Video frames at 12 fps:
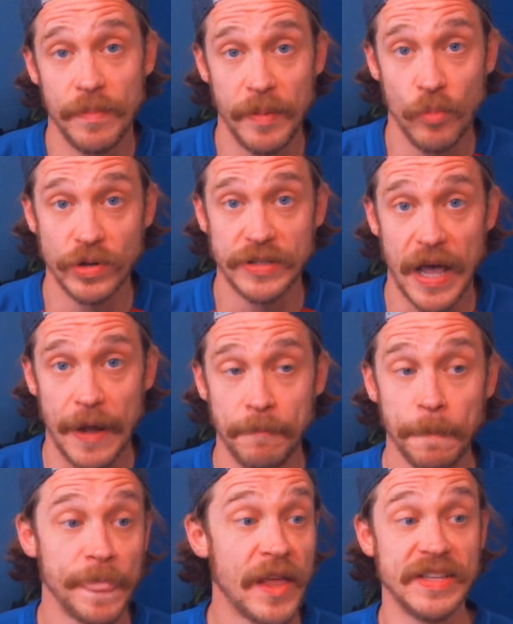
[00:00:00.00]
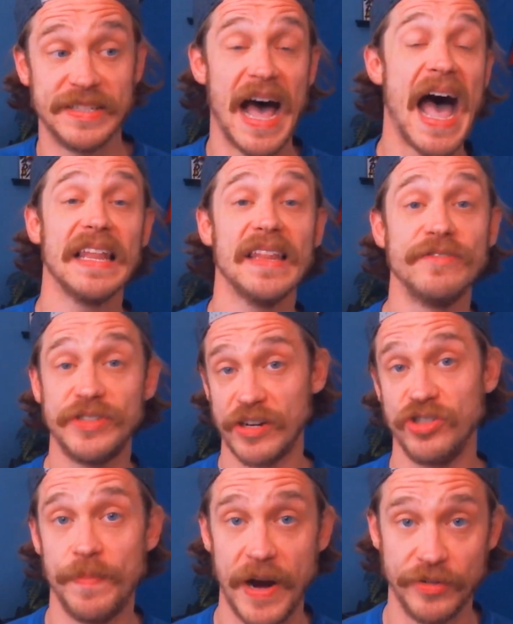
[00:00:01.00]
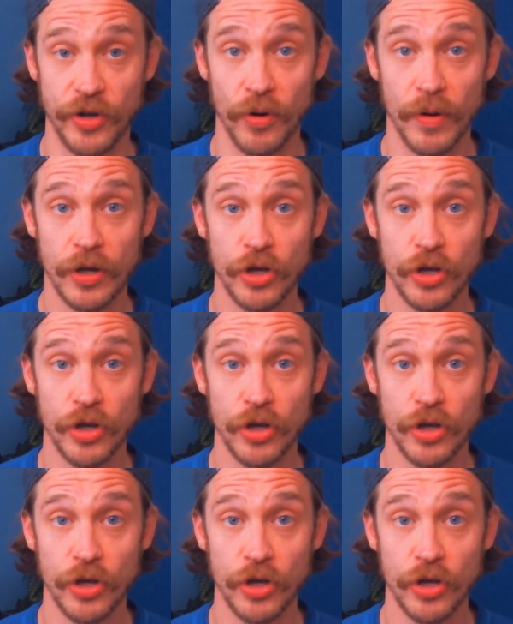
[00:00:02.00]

a bit more time. Now listen, I love Sergio Roberto.